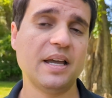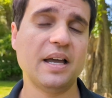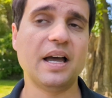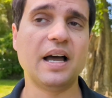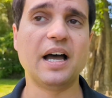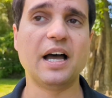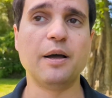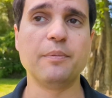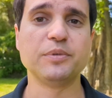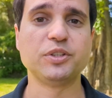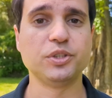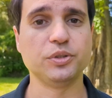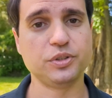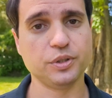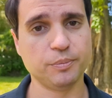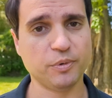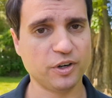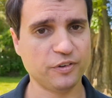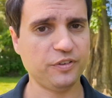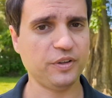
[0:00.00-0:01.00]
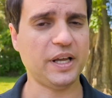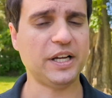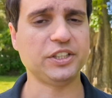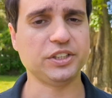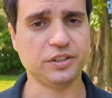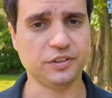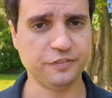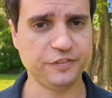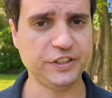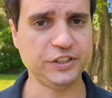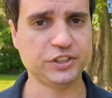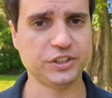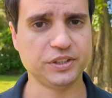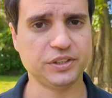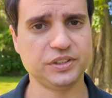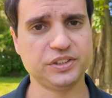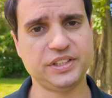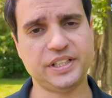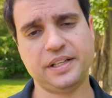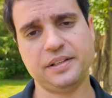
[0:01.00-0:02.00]
Due to morphological
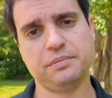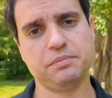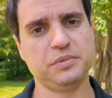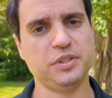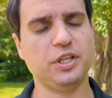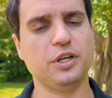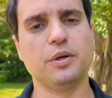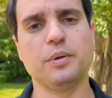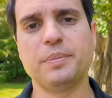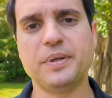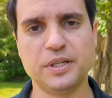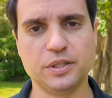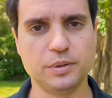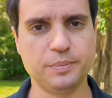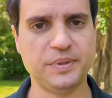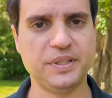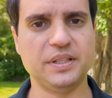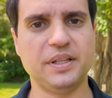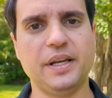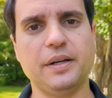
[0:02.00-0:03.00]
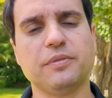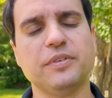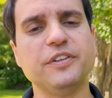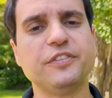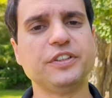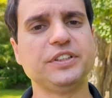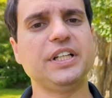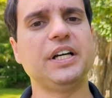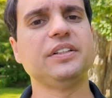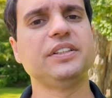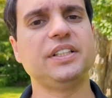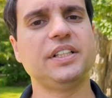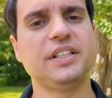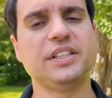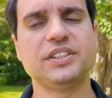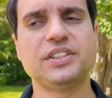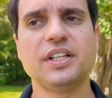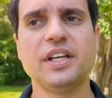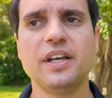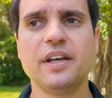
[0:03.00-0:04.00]
features that appear to be like river
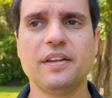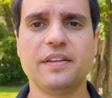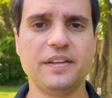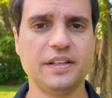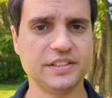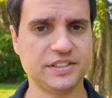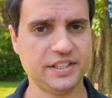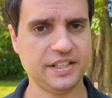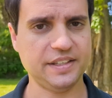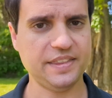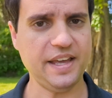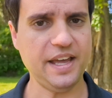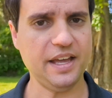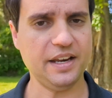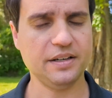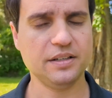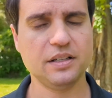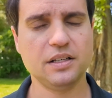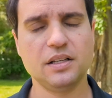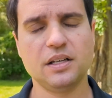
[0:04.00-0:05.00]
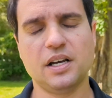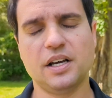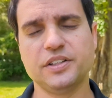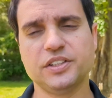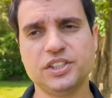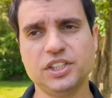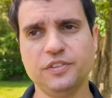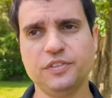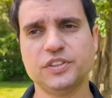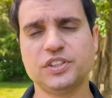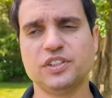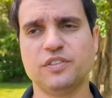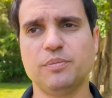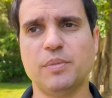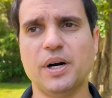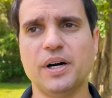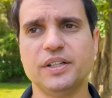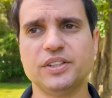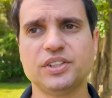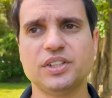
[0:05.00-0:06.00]
deltas, things like that on the surface of
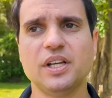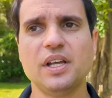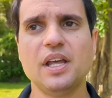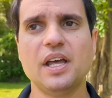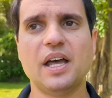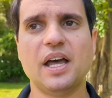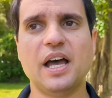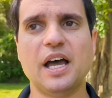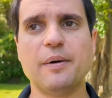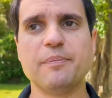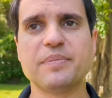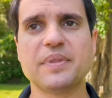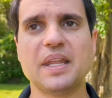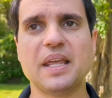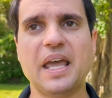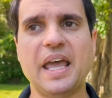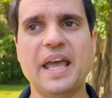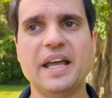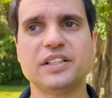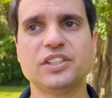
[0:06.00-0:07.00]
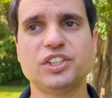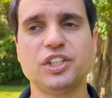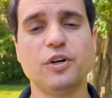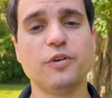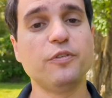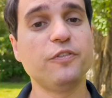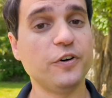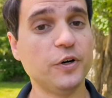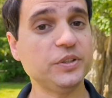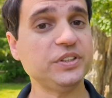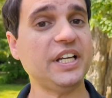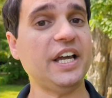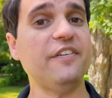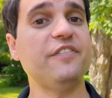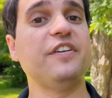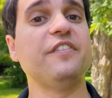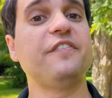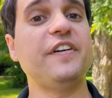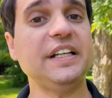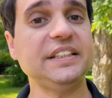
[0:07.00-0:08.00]
Mars. And so folks
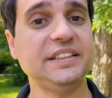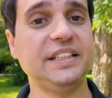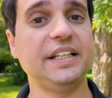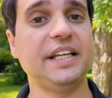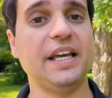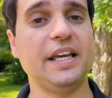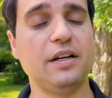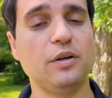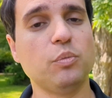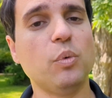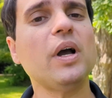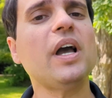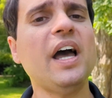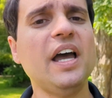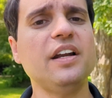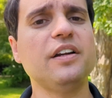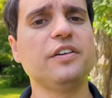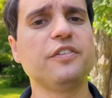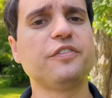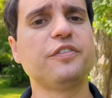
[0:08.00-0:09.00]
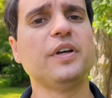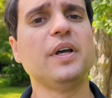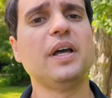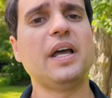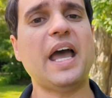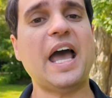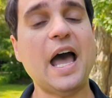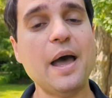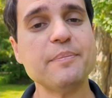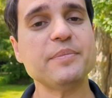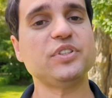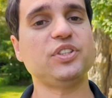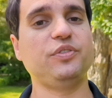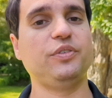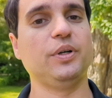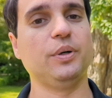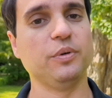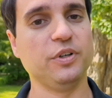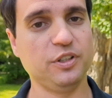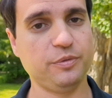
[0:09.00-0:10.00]
have investigated what kind of
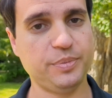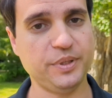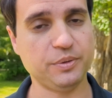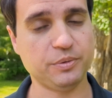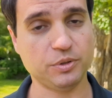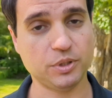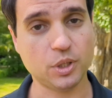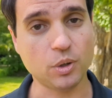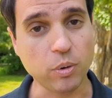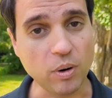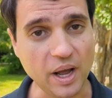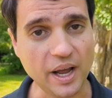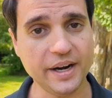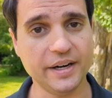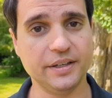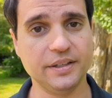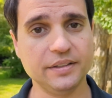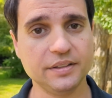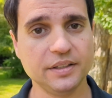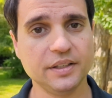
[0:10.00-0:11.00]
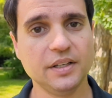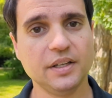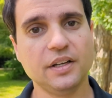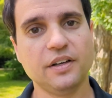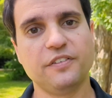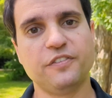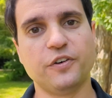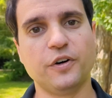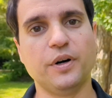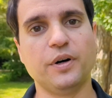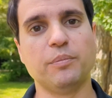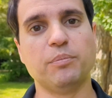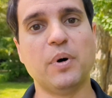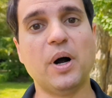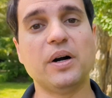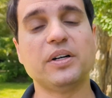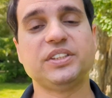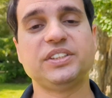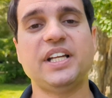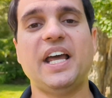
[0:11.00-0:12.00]
atmosphere would have been required for
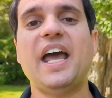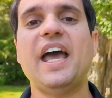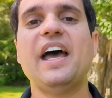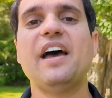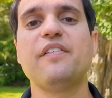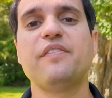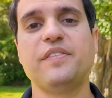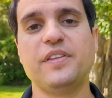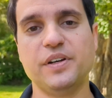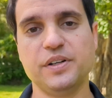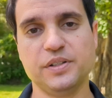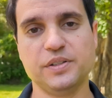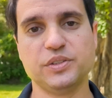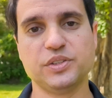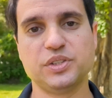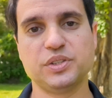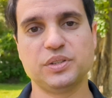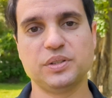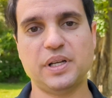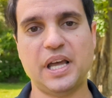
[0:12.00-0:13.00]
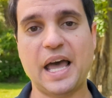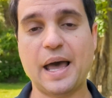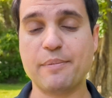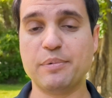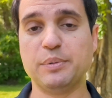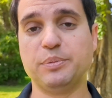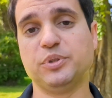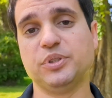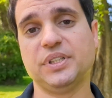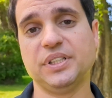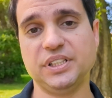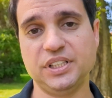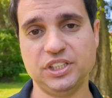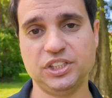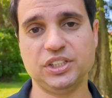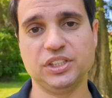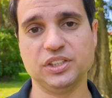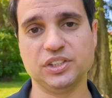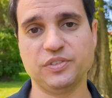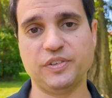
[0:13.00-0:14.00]
Mars to have those habitable
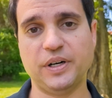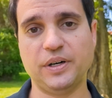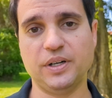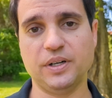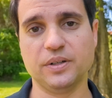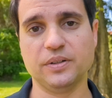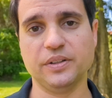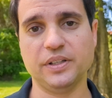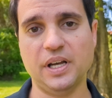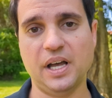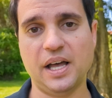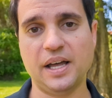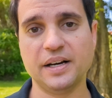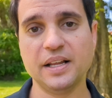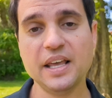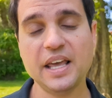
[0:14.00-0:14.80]
conditions very early on.